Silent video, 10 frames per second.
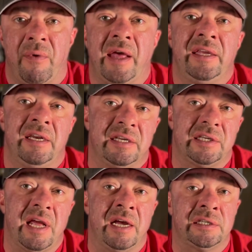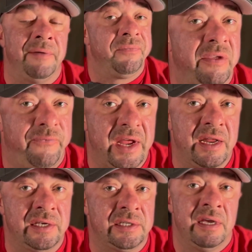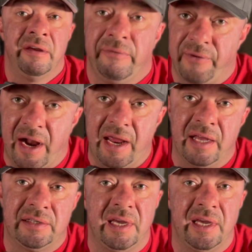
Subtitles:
where I like to discuss fitness, finance,